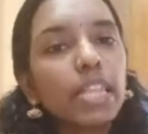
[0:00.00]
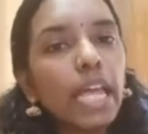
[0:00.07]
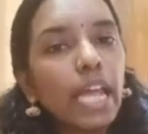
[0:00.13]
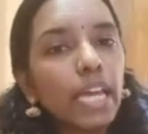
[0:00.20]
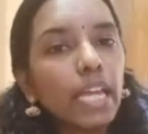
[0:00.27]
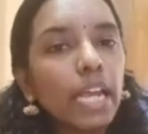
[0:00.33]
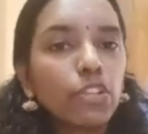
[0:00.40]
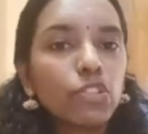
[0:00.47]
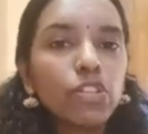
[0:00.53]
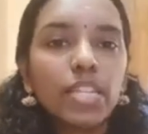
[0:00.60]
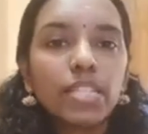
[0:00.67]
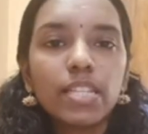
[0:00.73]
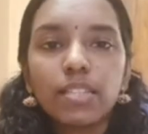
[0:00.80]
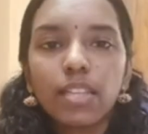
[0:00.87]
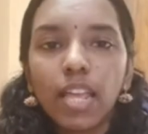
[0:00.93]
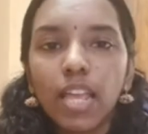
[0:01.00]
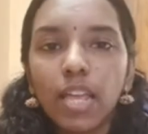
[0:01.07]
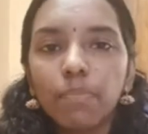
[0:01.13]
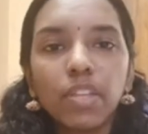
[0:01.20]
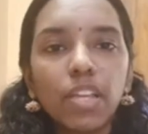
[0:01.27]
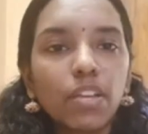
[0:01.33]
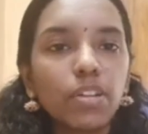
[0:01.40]
They are actually the
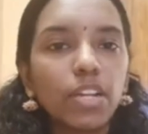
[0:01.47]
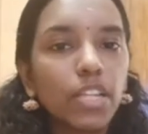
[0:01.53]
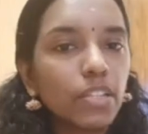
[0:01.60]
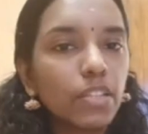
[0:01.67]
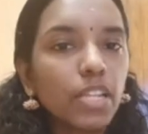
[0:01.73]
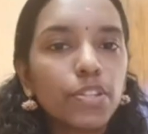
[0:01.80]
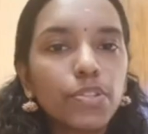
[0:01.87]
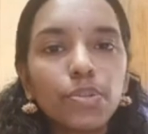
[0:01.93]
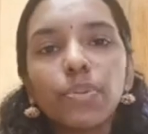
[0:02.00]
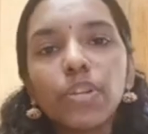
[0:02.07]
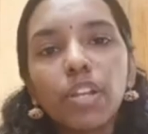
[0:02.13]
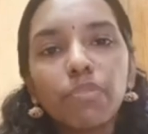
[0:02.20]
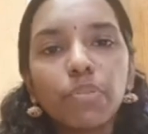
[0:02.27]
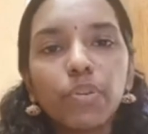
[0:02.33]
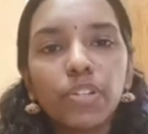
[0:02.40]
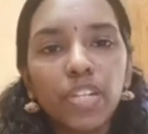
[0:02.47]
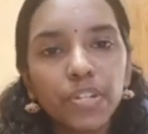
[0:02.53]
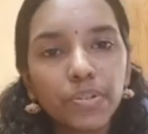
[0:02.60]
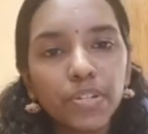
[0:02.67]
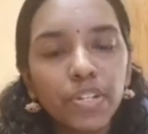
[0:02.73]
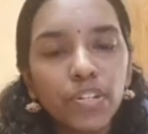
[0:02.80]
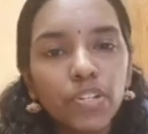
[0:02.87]
same thing only. There is no need for the
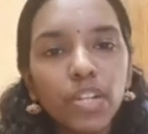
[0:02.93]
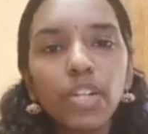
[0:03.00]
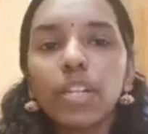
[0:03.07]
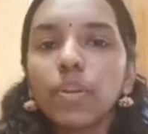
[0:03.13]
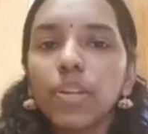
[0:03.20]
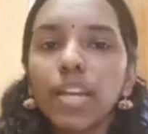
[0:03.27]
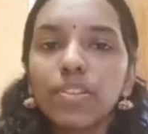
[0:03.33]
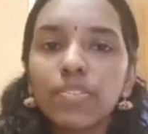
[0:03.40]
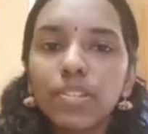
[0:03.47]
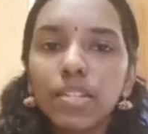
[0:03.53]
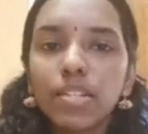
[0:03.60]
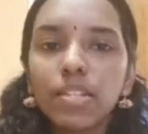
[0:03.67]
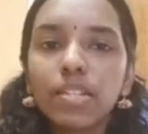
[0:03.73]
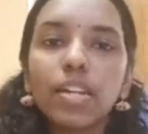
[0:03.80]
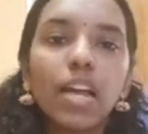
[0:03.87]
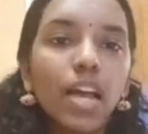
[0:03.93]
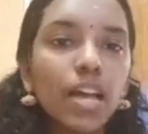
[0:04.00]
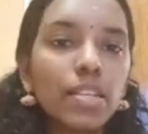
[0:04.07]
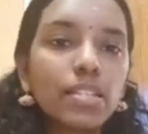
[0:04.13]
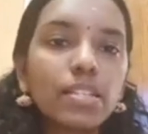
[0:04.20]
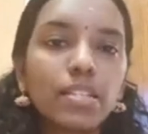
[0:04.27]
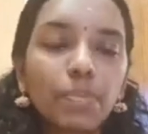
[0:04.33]
introduction. You can just
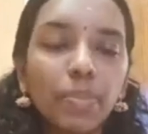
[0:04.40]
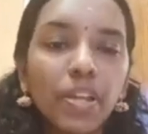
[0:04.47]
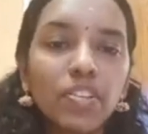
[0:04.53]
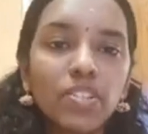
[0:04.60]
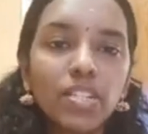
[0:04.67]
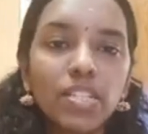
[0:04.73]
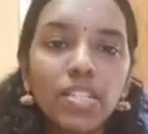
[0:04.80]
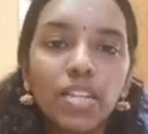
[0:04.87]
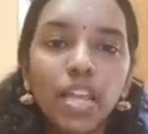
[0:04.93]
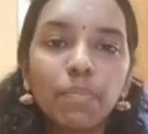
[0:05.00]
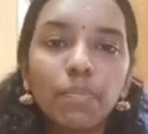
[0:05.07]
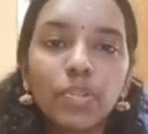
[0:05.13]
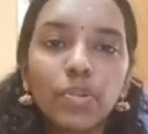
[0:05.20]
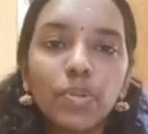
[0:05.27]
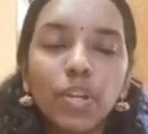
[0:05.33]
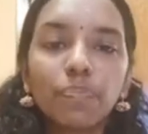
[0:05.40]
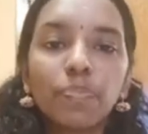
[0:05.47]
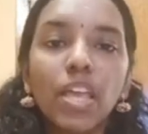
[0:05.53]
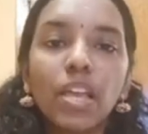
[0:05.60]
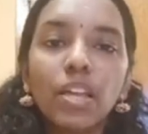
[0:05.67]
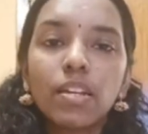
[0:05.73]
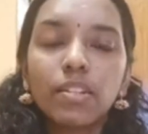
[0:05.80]
ask the patient's name
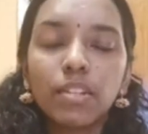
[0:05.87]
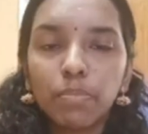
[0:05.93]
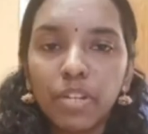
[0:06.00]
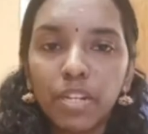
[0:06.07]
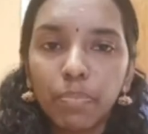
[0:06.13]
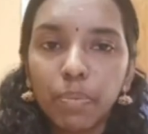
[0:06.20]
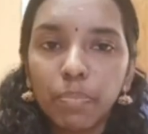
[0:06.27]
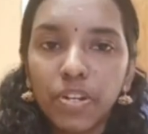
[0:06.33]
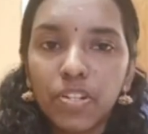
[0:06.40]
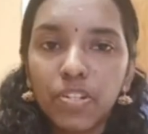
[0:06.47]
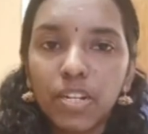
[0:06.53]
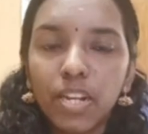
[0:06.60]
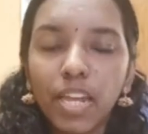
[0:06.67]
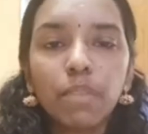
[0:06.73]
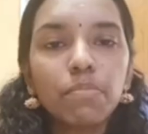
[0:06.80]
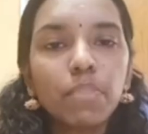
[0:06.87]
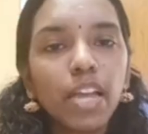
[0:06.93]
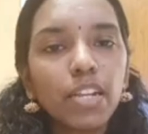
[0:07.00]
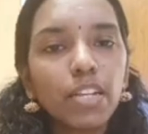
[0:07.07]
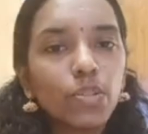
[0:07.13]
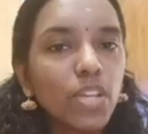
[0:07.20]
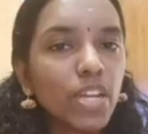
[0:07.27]
during 3-minute preparation time.
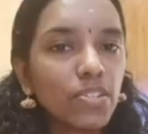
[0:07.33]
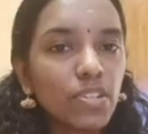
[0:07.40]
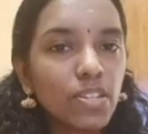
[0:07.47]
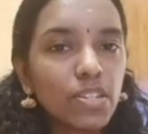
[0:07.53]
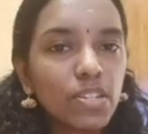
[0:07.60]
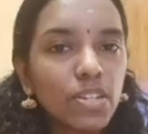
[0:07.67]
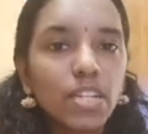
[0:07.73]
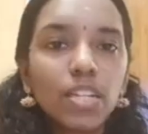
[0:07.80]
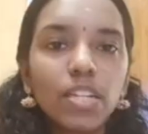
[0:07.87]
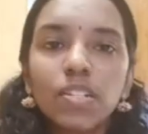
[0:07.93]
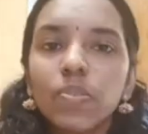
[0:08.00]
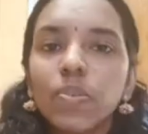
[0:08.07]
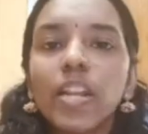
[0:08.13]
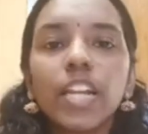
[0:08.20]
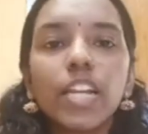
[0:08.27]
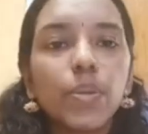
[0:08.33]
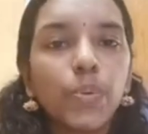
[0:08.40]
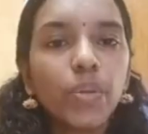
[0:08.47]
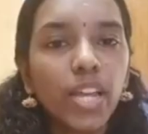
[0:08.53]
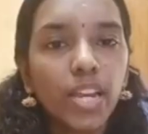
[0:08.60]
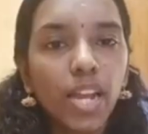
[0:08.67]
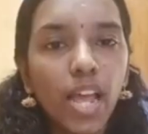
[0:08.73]
And you can just straightly,
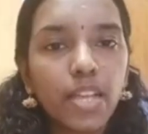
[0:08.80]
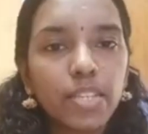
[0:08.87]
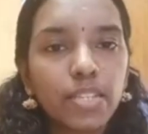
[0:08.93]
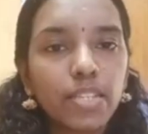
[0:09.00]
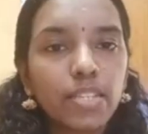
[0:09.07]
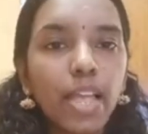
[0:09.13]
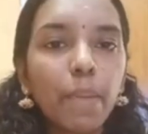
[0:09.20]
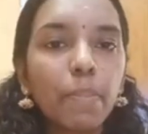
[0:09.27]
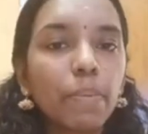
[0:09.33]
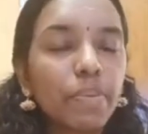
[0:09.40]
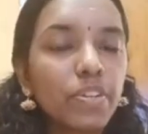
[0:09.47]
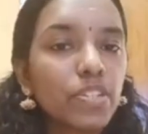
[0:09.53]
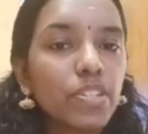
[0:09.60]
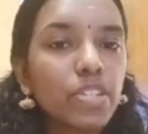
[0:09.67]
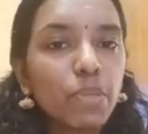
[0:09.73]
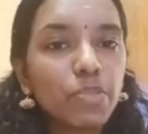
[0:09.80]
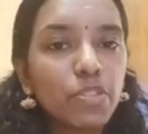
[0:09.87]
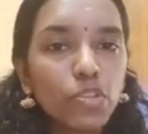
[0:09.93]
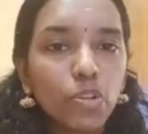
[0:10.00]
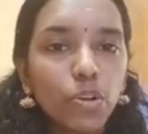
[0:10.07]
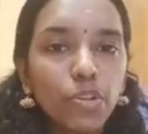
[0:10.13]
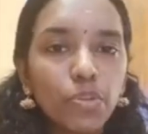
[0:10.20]
you can ask. Example, patient's name
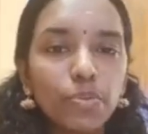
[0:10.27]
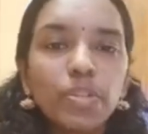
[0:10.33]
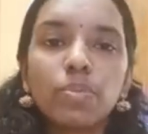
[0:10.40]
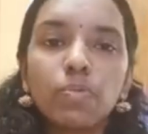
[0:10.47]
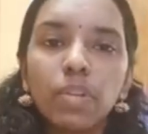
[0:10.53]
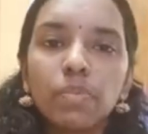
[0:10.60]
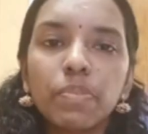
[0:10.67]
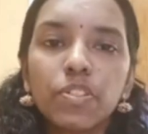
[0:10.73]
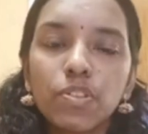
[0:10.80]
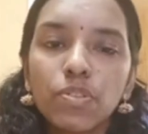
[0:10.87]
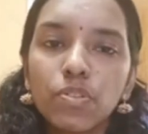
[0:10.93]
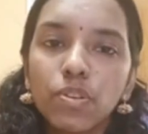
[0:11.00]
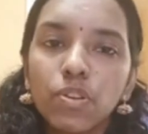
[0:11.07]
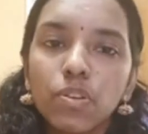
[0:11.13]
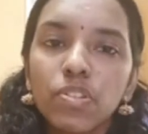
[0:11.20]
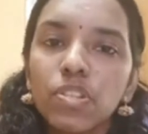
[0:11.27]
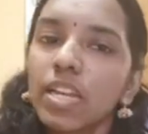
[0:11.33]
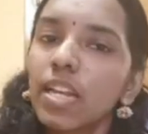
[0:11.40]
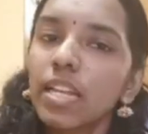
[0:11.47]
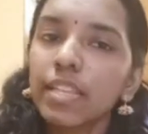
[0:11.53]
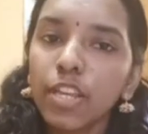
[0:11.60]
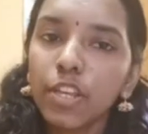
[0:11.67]
is George. Means, well, Mr. George,
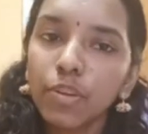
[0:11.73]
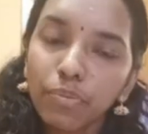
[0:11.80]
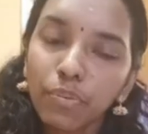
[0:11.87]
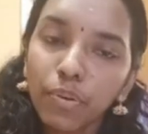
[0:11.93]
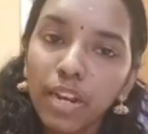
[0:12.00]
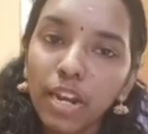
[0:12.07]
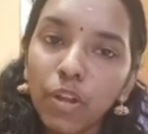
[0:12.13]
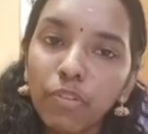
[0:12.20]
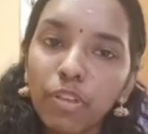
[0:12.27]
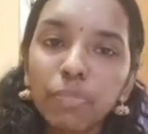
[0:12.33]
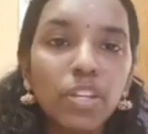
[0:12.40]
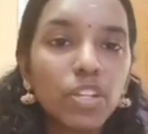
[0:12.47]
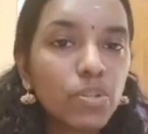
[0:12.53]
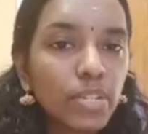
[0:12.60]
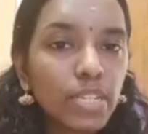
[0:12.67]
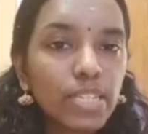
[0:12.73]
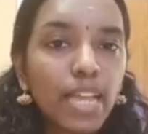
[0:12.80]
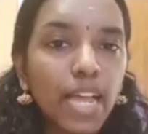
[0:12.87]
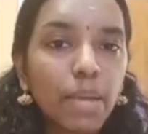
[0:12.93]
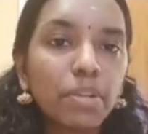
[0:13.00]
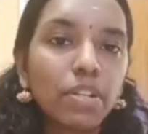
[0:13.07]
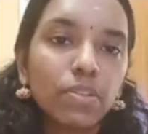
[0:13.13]
thank you for allowing me to
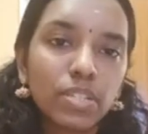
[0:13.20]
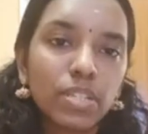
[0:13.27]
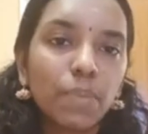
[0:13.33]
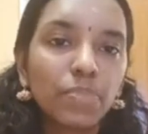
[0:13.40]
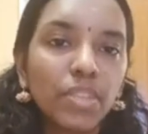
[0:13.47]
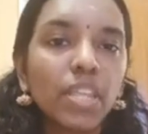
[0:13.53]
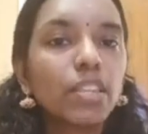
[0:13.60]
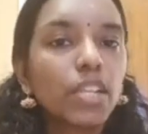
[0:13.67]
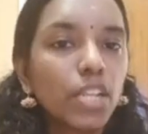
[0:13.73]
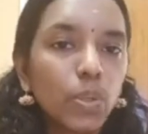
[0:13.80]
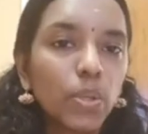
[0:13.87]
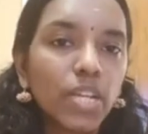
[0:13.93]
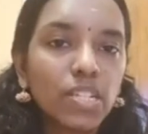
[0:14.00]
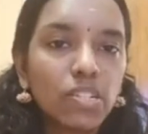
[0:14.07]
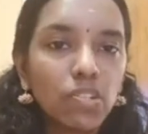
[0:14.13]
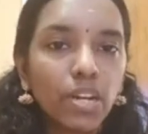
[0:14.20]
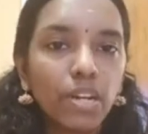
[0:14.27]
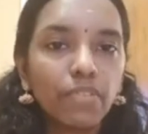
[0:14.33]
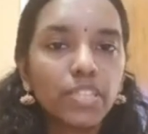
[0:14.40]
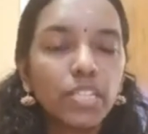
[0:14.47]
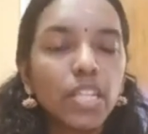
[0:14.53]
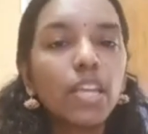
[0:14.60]
examine or something. Then you can
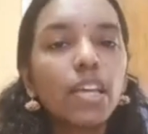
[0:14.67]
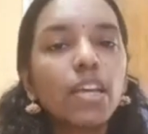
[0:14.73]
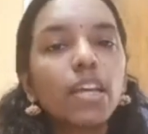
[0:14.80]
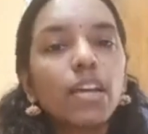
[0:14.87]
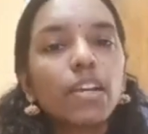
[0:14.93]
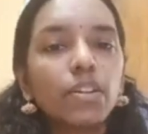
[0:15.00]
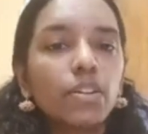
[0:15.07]
start with the